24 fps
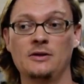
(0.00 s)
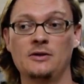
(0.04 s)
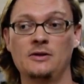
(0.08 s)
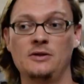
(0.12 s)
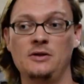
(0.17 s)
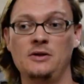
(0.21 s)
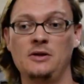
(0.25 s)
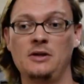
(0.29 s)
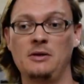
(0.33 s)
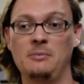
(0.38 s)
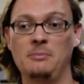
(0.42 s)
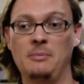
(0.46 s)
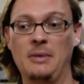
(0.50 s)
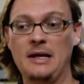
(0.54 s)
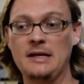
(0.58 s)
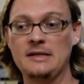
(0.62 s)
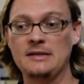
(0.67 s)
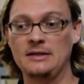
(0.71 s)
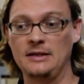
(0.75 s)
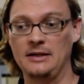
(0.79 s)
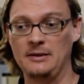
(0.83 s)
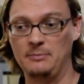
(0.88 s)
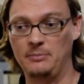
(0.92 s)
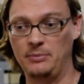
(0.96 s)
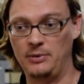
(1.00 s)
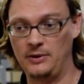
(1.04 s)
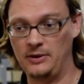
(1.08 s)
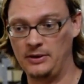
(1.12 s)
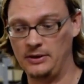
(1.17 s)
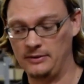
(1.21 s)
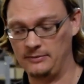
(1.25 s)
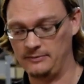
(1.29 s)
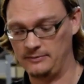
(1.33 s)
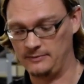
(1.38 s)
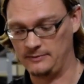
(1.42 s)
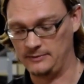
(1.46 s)
So you can basically
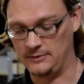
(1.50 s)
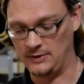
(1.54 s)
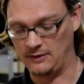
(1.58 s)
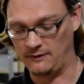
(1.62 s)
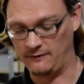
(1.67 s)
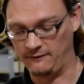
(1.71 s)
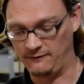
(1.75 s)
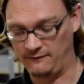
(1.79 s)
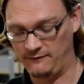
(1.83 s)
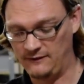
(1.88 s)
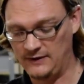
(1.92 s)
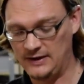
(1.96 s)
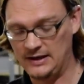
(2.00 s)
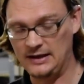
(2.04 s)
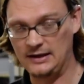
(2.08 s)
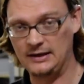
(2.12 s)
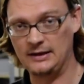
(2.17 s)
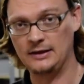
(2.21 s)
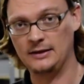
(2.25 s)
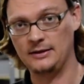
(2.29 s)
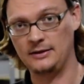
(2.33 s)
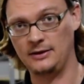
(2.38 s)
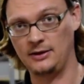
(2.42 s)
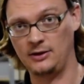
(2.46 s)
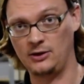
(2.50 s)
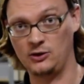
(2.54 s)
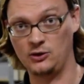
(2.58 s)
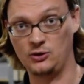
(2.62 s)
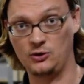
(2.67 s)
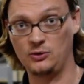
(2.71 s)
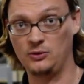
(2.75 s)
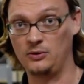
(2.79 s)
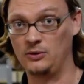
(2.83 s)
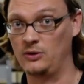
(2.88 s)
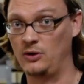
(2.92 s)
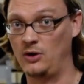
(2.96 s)
feed the
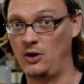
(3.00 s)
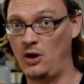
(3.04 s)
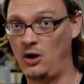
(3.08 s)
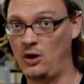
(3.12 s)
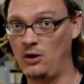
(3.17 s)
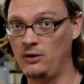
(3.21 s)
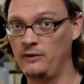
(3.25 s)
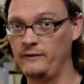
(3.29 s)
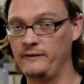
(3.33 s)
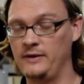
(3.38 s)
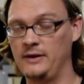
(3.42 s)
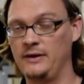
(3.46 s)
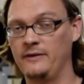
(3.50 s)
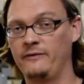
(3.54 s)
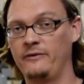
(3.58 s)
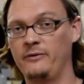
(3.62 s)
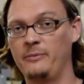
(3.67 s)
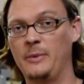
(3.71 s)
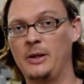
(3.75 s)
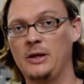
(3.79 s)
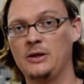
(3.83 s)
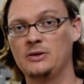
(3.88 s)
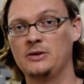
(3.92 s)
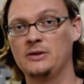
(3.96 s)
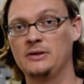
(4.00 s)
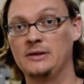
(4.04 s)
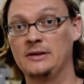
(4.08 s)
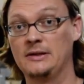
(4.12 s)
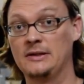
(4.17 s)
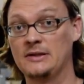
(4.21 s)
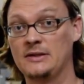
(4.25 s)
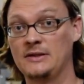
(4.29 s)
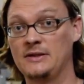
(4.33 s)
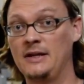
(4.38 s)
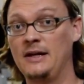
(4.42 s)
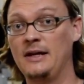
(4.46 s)
controller all of the information that
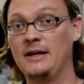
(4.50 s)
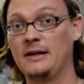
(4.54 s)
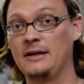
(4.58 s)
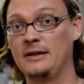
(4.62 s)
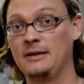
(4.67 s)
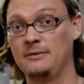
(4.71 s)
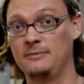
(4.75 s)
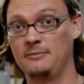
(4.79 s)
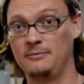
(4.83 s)
the stock